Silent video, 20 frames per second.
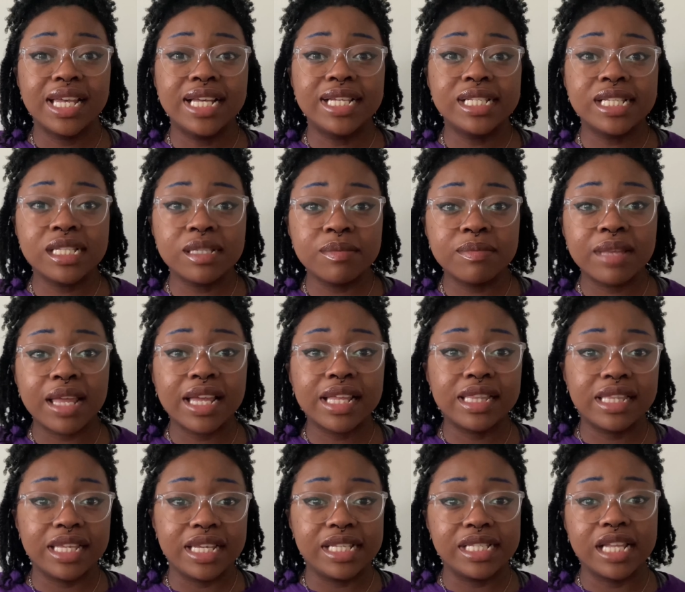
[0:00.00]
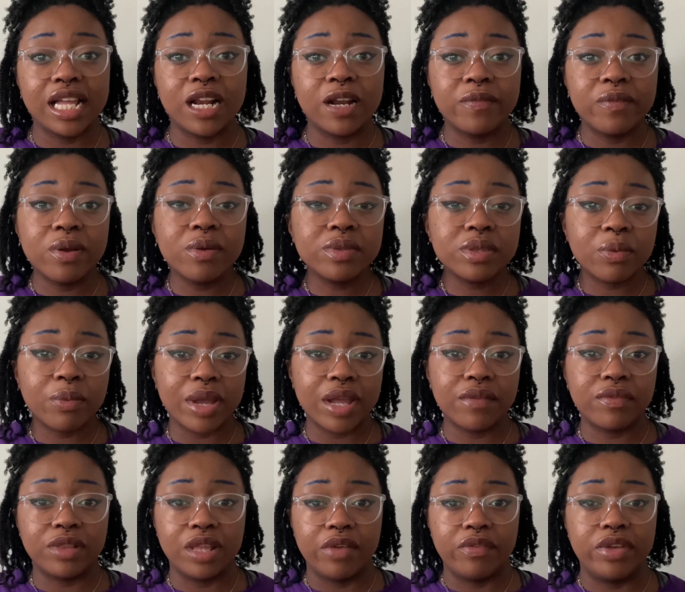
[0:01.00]
Systems like these interfere with the way
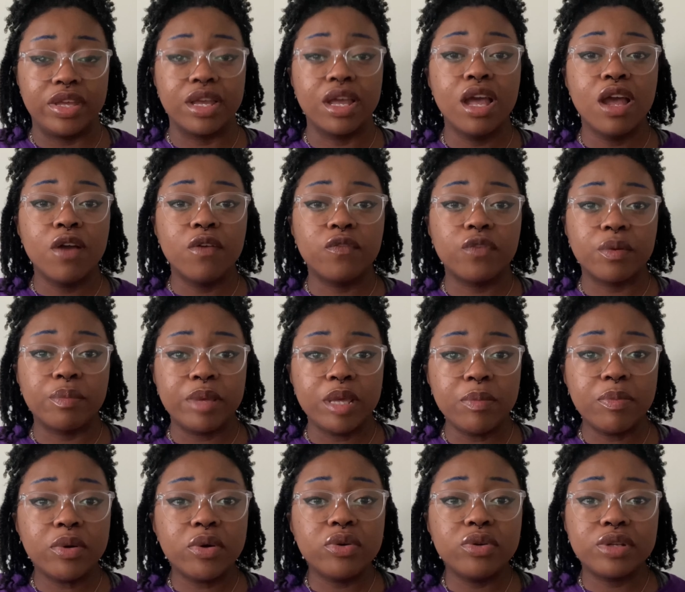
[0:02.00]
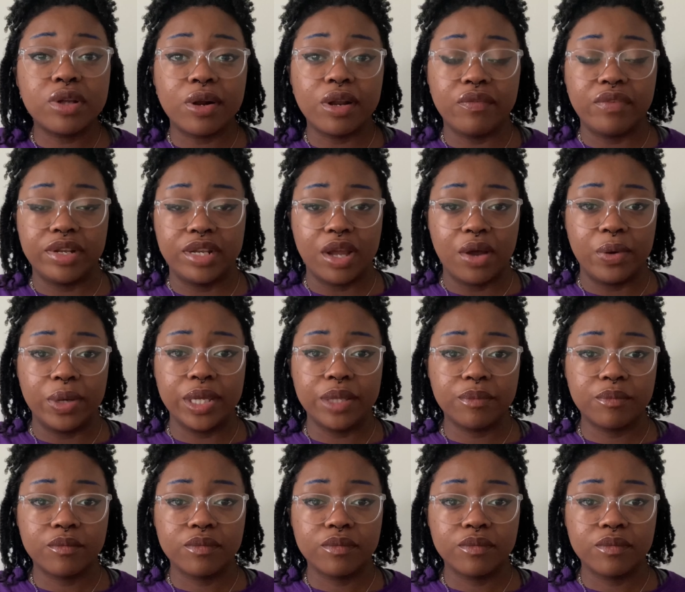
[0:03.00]
of living for people who don't even know it.